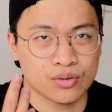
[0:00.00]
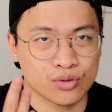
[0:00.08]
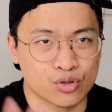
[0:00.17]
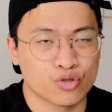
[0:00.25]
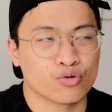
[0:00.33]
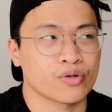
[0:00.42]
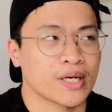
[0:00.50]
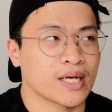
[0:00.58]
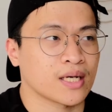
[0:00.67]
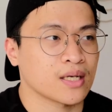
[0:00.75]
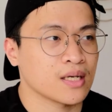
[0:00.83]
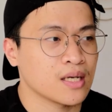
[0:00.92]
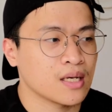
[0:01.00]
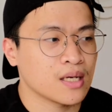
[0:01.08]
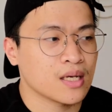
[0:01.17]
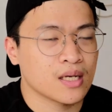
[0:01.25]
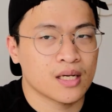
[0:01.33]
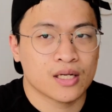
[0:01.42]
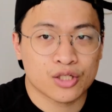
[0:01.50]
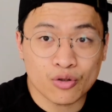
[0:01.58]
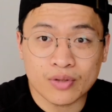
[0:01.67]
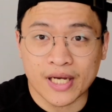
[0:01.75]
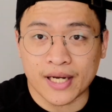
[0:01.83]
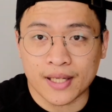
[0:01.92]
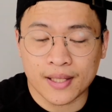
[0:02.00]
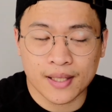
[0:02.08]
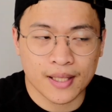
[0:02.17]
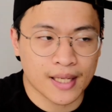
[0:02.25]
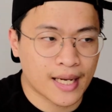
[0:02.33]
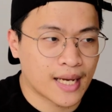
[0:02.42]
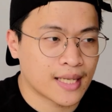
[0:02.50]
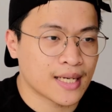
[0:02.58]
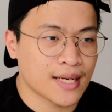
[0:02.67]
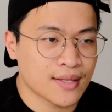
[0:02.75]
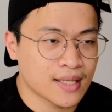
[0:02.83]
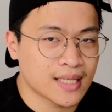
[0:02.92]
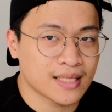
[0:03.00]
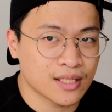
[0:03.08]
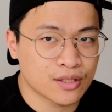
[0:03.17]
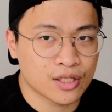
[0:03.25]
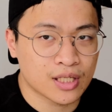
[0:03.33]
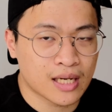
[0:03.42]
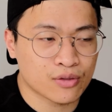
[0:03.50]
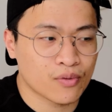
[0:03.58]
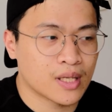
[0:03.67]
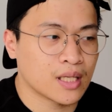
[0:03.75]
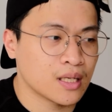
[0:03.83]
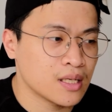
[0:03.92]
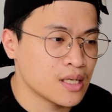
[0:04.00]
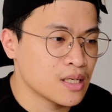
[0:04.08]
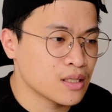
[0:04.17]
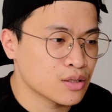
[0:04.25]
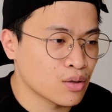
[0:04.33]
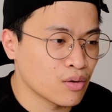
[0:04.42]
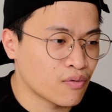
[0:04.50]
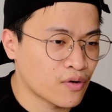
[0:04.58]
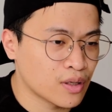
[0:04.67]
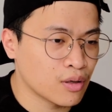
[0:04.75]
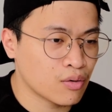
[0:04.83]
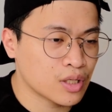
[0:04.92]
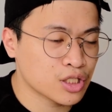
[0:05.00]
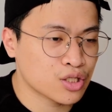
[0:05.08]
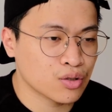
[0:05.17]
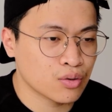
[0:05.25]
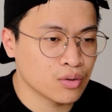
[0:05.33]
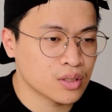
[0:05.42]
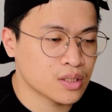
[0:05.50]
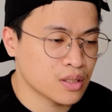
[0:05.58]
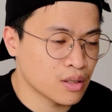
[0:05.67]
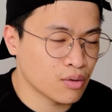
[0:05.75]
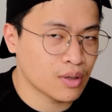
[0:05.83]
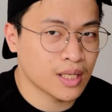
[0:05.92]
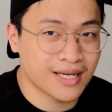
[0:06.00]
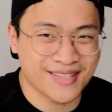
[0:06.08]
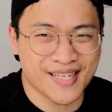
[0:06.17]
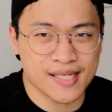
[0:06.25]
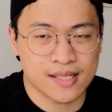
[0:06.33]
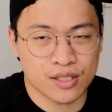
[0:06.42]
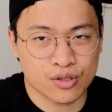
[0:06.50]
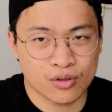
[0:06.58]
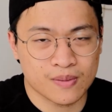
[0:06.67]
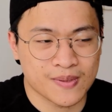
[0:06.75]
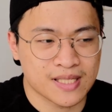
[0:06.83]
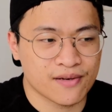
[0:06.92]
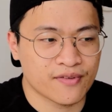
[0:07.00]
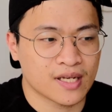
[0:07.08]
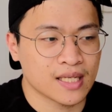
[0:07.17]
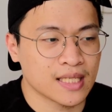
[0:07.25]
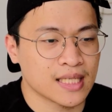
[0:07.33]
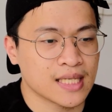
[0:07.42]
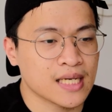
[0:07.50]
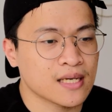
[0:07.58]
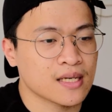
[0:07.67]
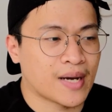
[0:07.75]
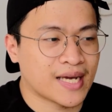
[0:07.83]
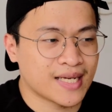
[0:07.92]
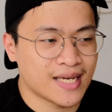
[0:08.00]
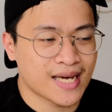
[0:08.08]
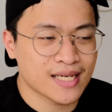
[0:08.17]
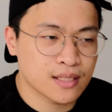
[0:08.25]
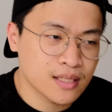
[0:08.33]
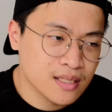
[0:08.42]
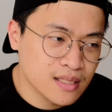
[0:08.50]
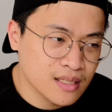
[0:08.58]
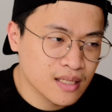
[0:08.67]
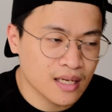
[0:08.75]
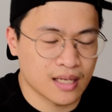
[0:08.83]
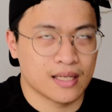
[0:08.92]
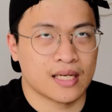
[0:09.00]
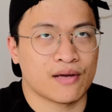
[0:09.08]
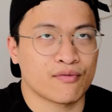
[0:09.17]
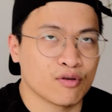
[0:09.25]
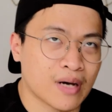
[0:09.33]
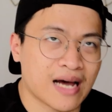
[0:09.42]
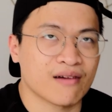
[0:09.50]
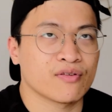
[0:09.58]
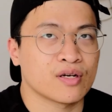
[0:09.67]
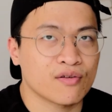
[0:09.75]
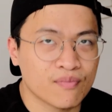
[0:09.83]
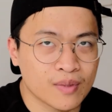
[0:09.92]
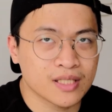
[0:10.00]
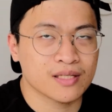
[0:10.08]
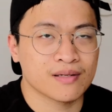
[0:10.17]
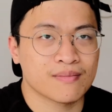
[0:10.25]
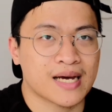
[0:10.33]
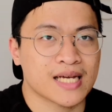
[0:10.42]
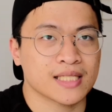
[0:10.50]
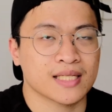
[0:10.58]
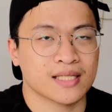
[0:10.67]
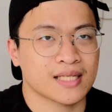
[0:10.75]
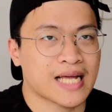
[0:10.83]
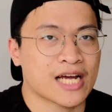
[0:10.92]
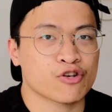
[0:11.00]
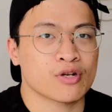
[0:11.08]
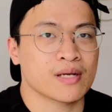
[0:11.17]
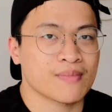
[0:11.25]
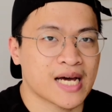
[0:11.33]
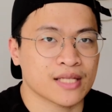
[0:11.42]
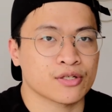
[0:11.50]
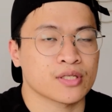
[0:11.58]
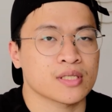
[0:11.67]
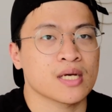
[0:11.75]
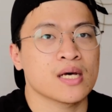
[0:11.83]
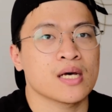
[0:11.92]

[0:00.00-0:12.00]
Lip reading: during show day, and I think that did turn out well. So for local shows, local untested shows specifically, I guess if you have enough muscle mass that it actually matters,